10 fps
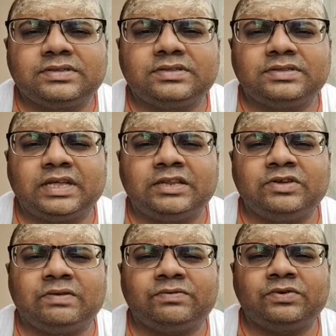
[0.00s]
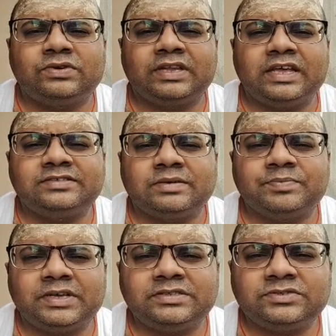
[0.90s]
then you have to take
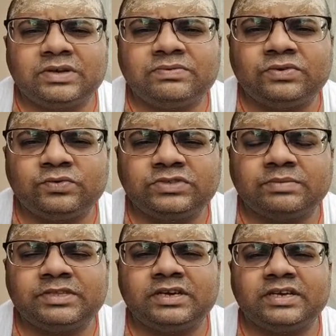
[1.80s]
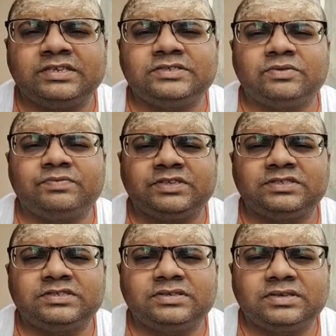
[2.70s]
some pains. You have to do something against your wish.